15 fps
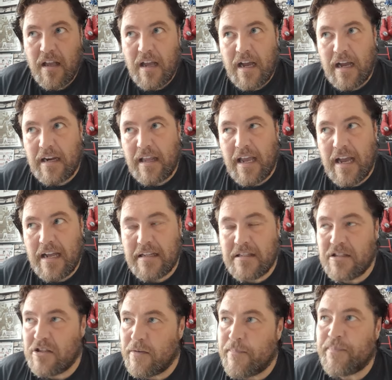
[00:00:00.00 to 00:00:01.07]
and he had
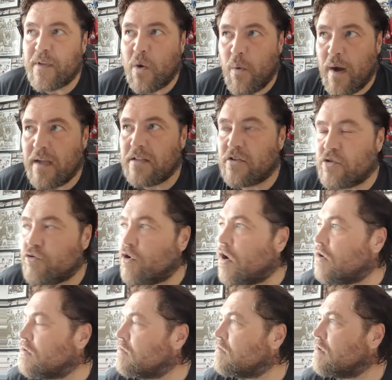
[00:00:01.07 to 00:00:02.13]
quite
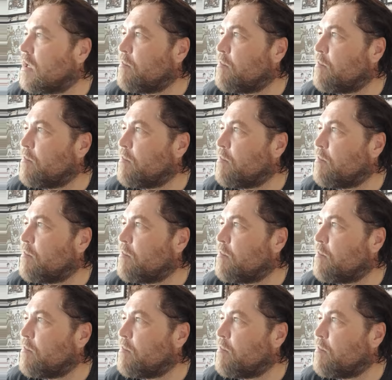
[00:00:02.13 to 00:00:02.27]
strong